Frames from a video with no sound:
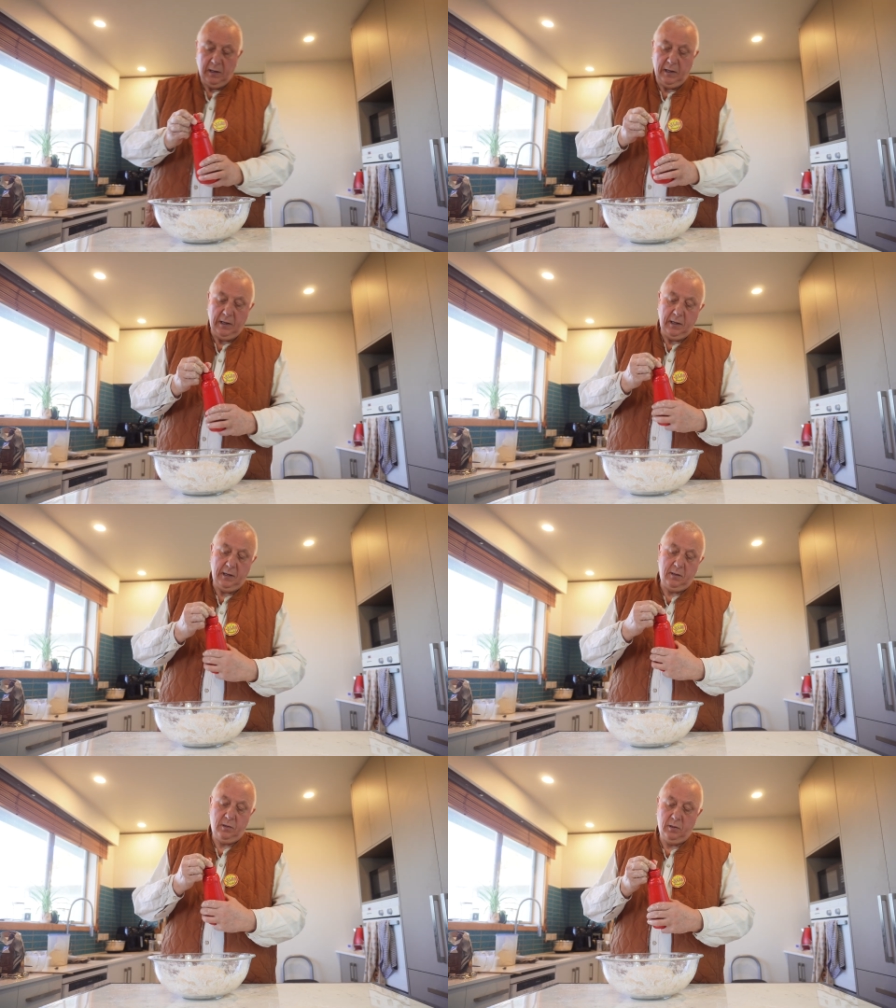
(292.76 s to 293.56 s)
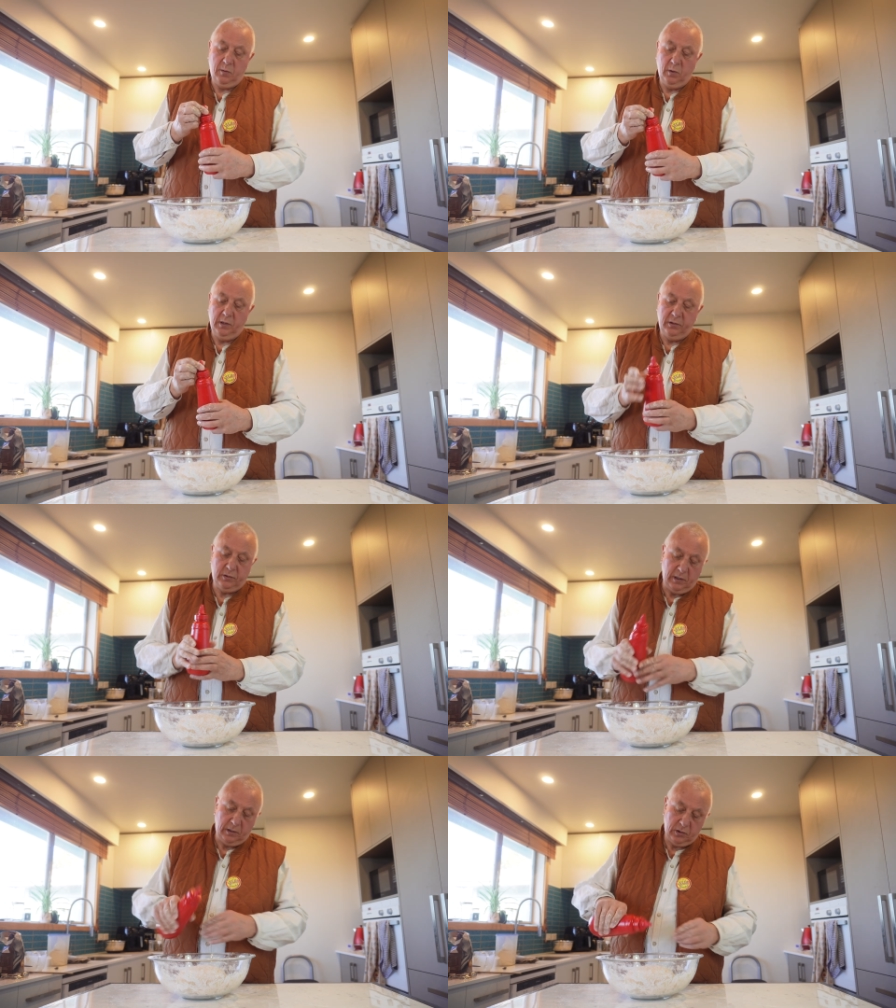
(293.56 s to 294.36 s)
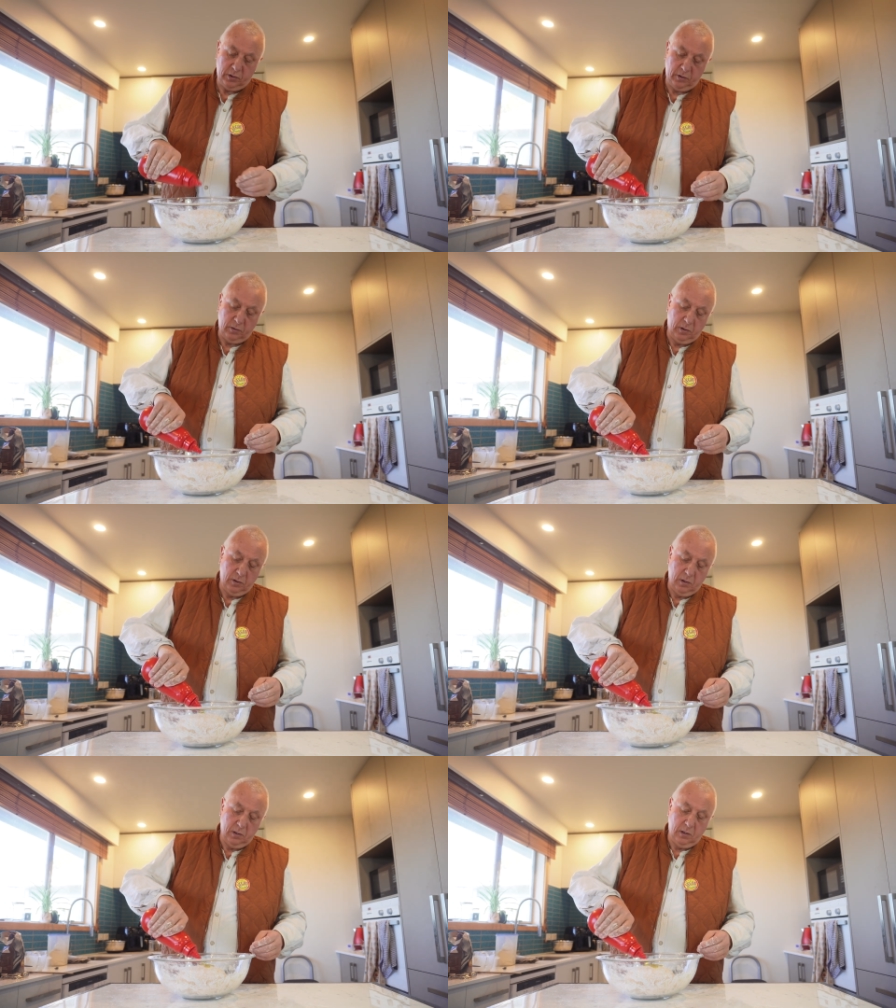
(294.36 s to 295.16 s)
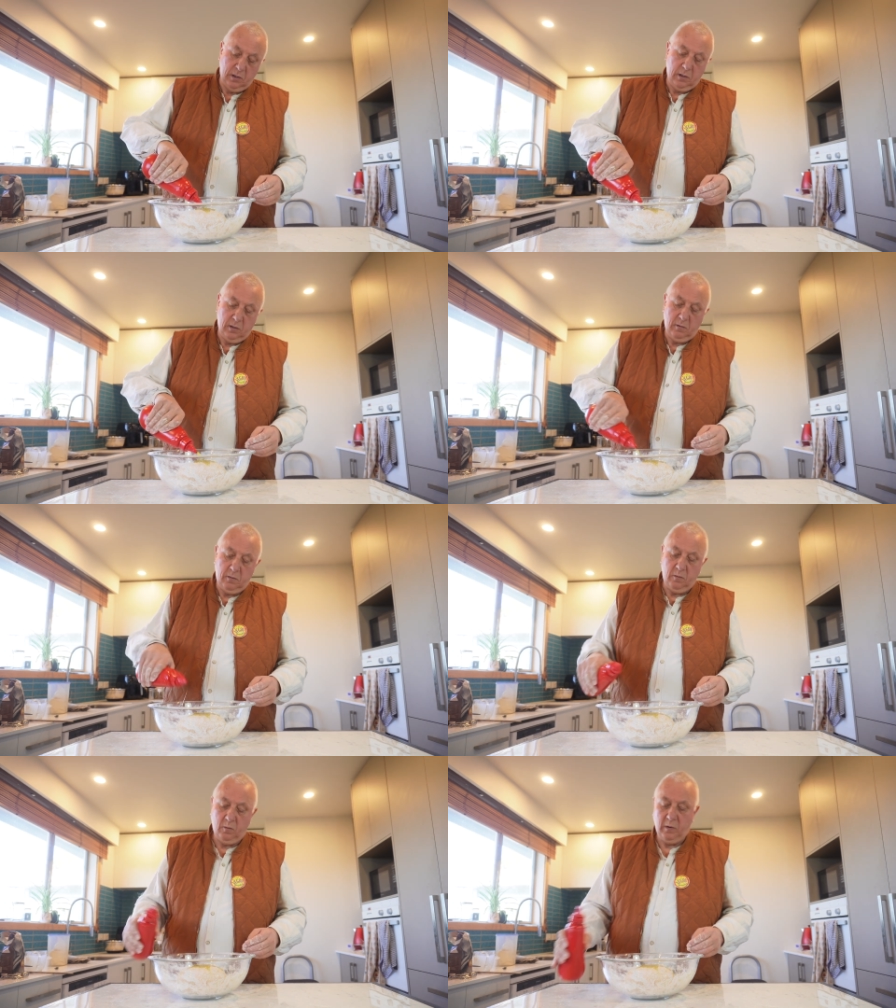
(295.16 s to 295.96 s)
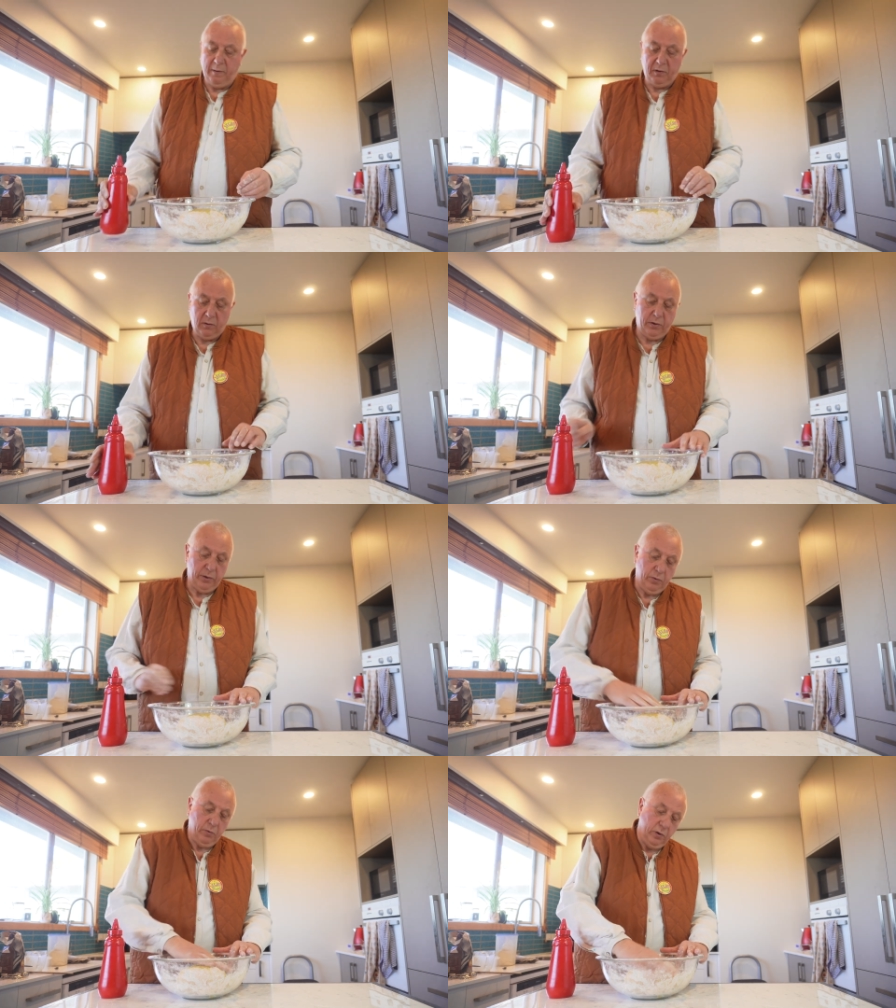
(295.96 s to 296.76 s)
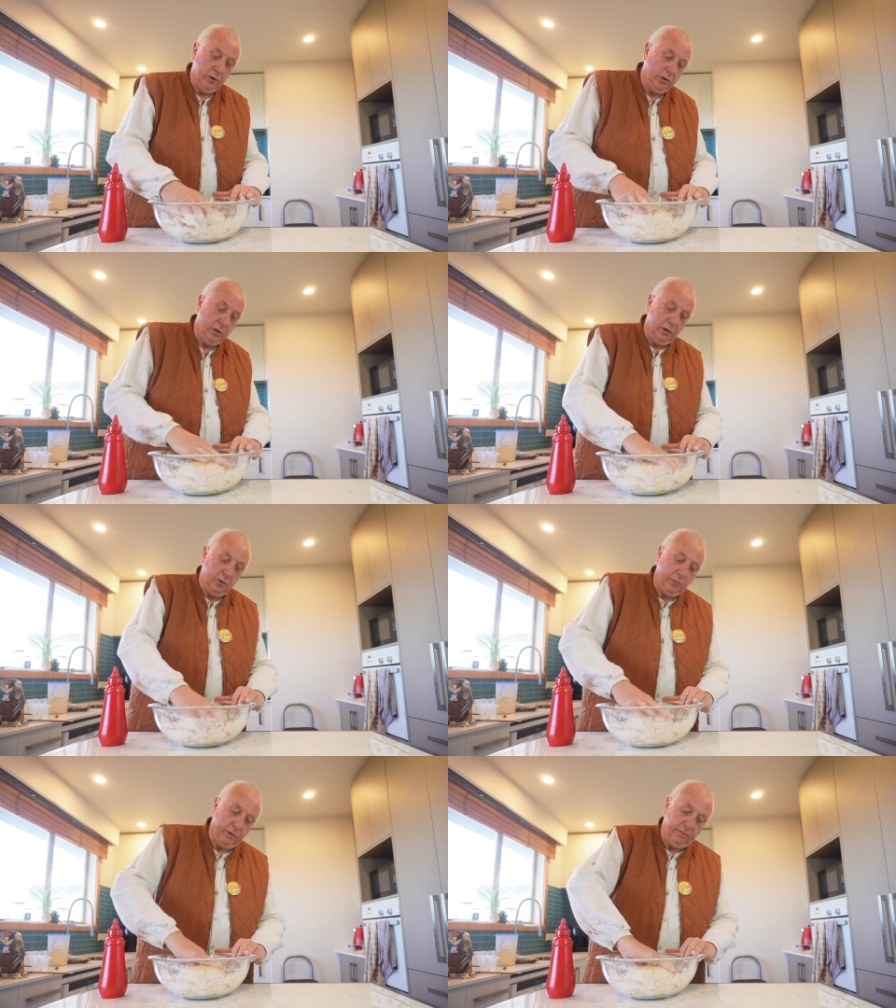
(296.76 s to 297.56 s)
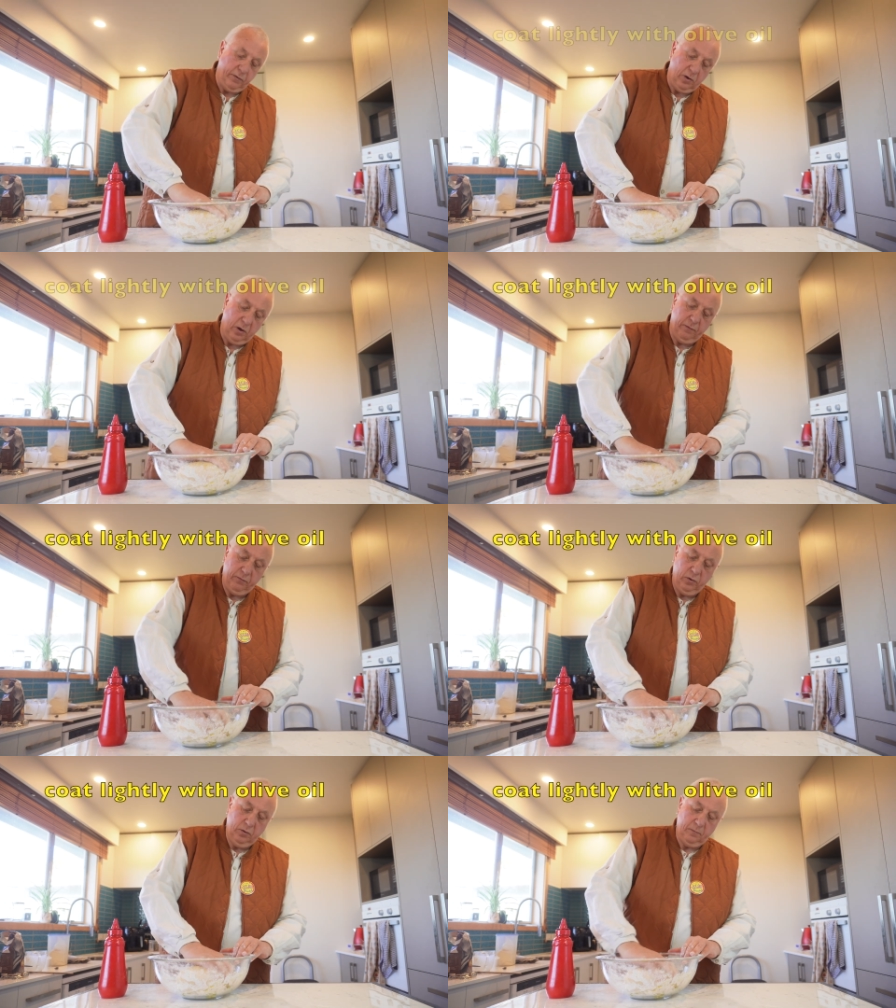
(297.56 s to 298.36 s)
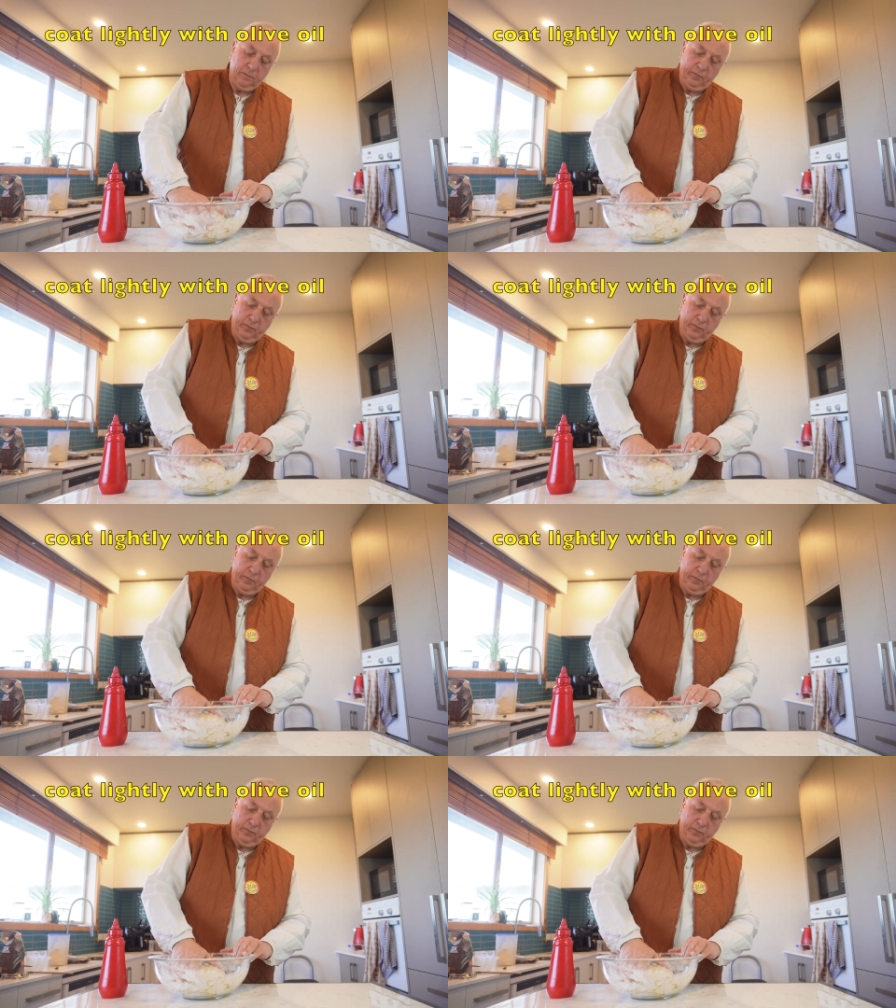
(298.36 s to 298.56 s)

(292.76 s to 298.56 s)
and we're just going to rub it with a little bit of olive oil.